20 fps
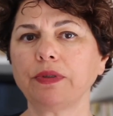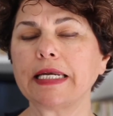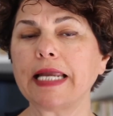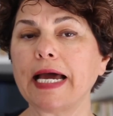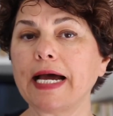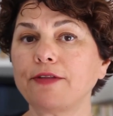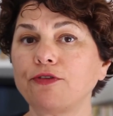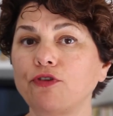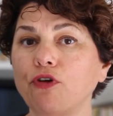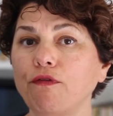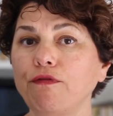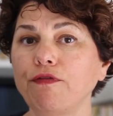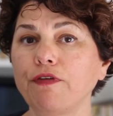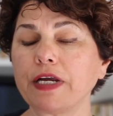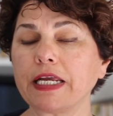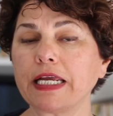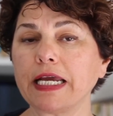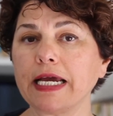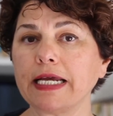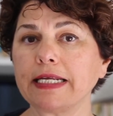Now, don't
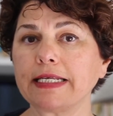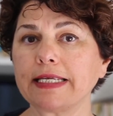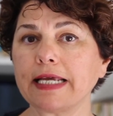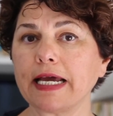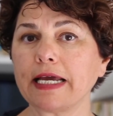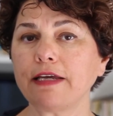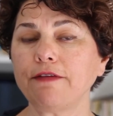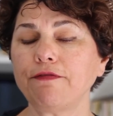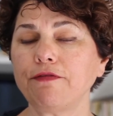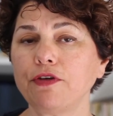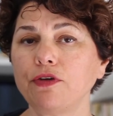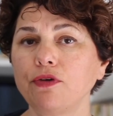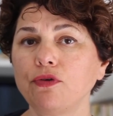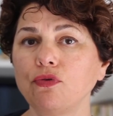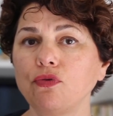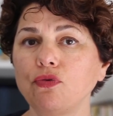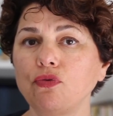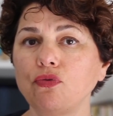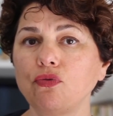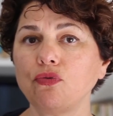forget that
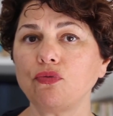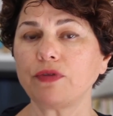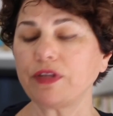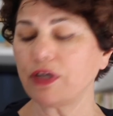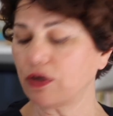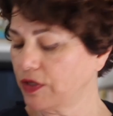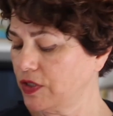there